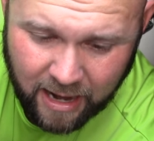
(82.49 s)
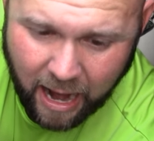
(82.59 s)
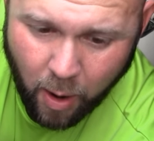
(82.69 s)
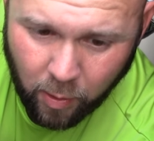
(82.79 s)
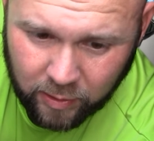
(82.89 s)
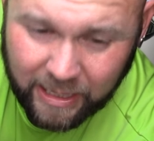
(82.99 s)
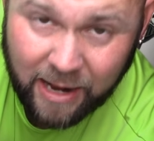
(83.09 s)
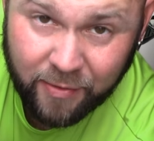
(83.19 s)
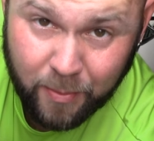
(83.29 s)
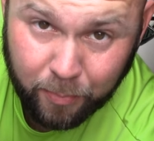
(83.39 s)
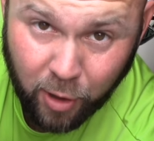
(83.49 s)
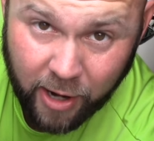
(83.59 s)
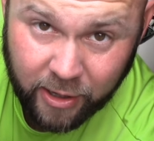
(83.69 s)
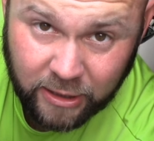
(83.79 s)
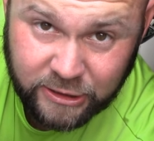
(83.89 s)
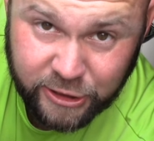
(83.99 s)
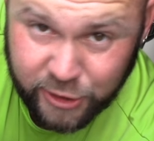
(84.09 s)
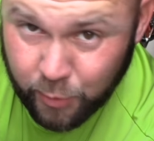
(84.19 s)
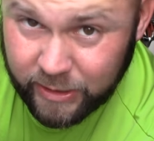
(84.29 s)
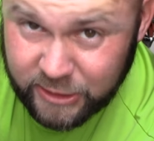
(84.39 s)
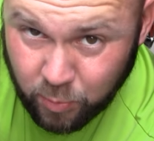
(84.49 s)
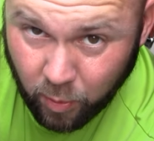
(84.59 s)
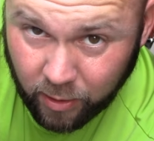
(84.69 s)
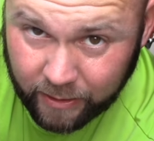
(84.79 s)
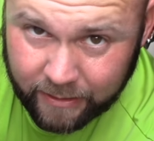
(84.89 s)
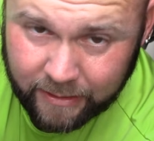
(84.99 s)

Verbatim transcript: I'll allow the product to do its work